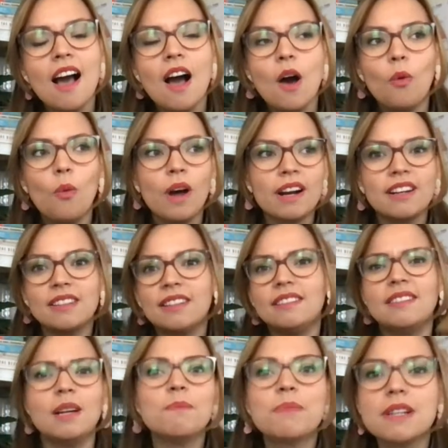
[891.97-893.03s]
what are the
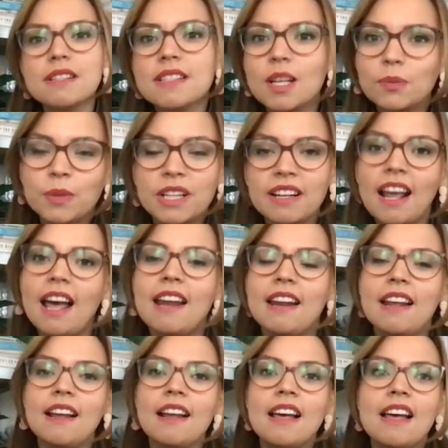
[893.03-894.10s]
numbers that we're getting,